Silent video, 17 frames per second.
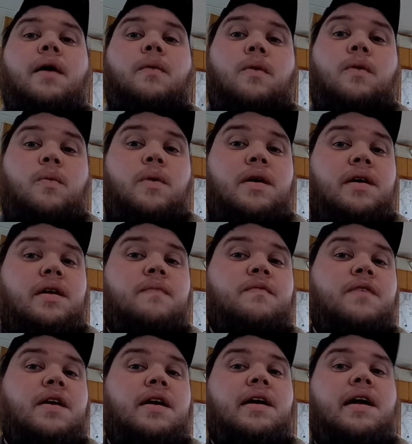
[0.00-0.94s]
Well, we ended up
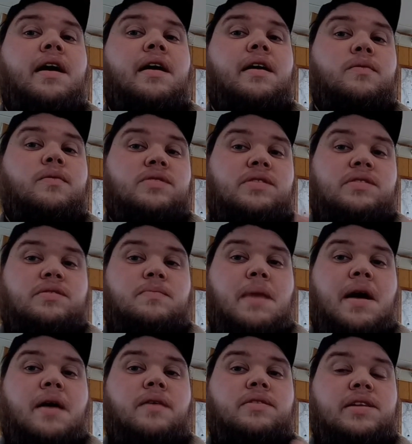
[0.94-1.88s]
finding out it was his
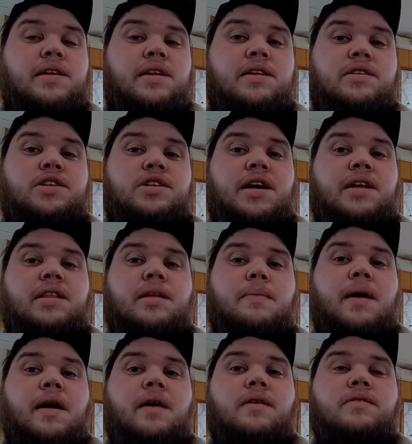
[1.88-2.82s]
mounts. He didn't check the
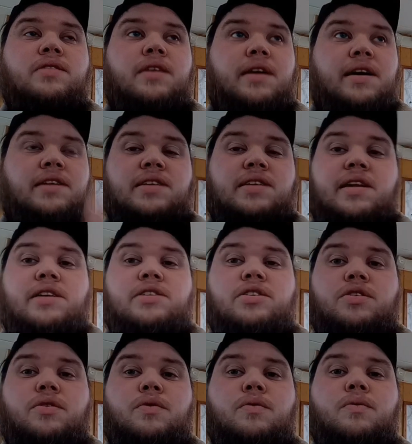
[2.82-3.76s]
mounts. Like I said, he's
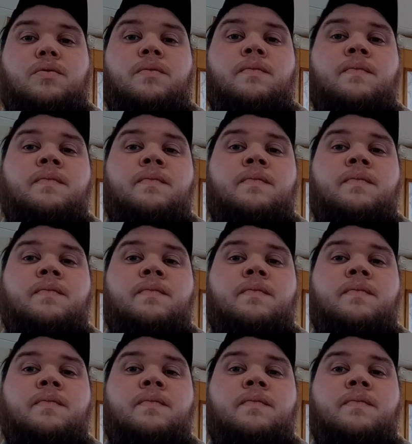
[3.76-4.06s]
new.